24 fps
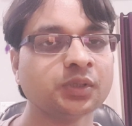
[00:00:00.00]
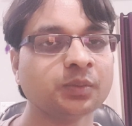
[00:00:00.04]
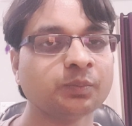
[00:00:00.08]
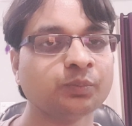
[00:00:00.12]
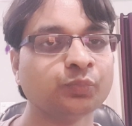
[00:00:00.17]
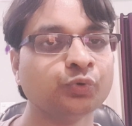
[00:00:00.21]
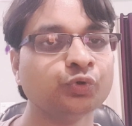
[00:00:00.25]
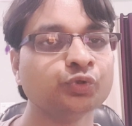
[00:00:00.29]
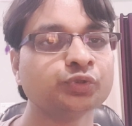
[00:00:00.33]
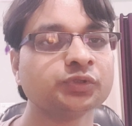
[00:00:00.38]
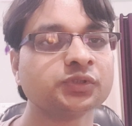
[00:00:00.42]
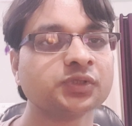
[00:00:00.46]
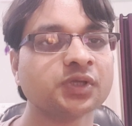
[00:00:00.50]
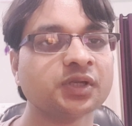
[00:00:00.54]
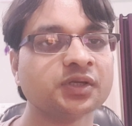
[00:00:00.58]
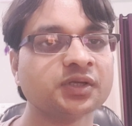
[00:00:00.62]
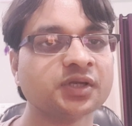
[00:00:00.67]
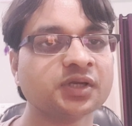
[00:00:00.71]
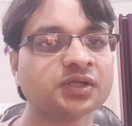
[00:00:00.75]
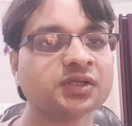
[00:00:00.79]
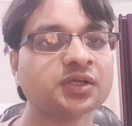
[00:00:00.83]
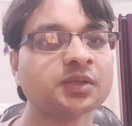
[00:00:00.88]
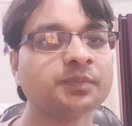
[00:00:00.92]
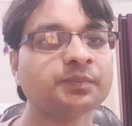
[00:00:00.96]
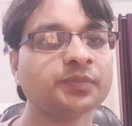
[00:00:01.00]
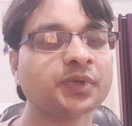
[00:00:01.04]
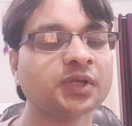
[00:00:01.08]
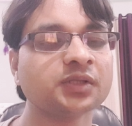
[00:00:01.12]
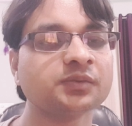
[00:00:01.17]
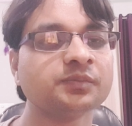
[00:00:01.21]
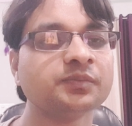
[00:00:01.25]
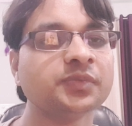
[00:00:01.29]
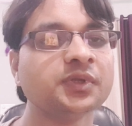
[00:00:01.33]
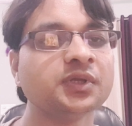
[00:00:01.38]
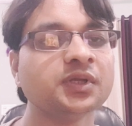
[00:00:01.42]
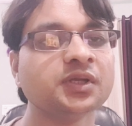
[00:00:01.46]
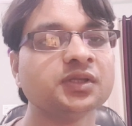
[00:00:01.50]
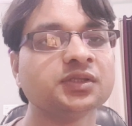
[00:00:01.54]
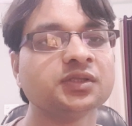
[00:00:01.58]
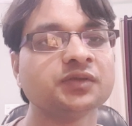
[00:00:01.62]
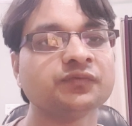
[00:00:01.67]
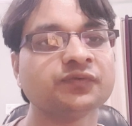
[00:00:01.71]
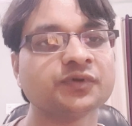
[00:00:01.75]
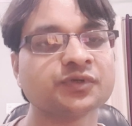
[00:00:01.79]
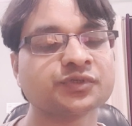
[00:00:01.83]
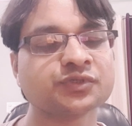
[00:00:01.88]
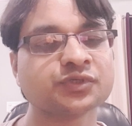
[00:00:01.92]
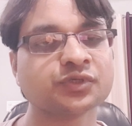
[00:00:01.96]
both conductive pathway and the
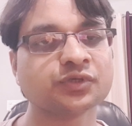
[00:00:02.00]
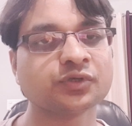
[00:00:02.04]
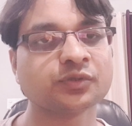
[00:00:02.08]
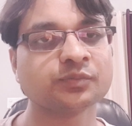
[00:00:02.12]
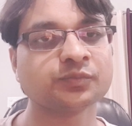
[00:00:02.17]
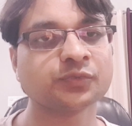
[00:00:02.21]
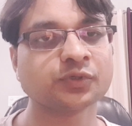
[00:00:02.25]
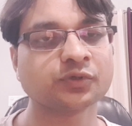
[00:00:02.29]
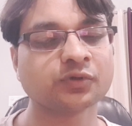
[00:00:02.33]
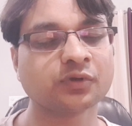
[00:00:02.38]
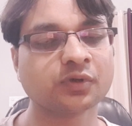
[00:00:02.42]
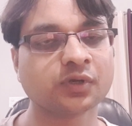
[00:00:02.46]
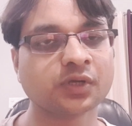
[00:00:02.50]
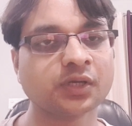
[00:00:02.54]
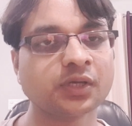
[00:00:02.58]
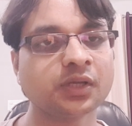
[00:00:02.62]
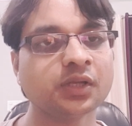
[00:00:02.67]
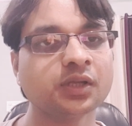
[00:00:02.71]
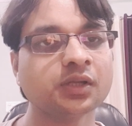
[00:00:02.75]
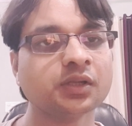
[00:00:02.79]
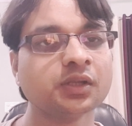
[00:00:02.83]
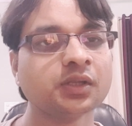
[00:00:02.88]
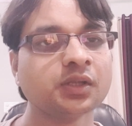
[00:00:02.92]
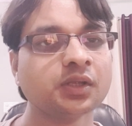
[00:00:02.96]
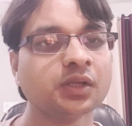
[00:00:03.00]
function of the cochlea,